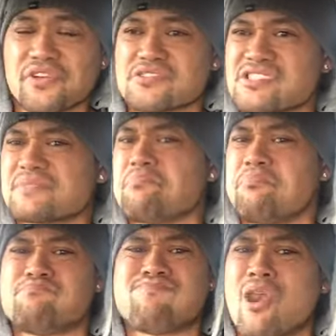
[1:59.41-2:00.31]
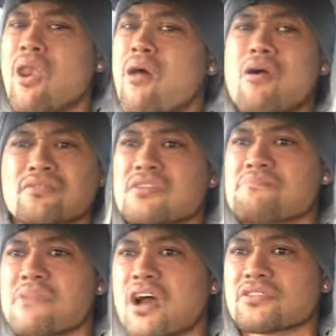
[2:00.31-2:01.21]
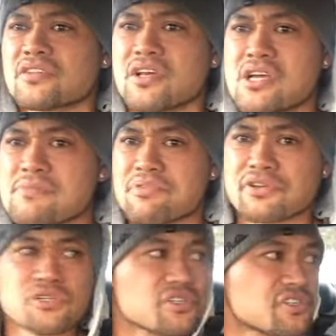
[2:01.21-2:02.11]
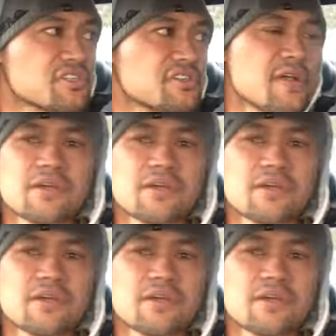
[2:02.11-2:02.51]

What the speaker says: you know, just block them out, because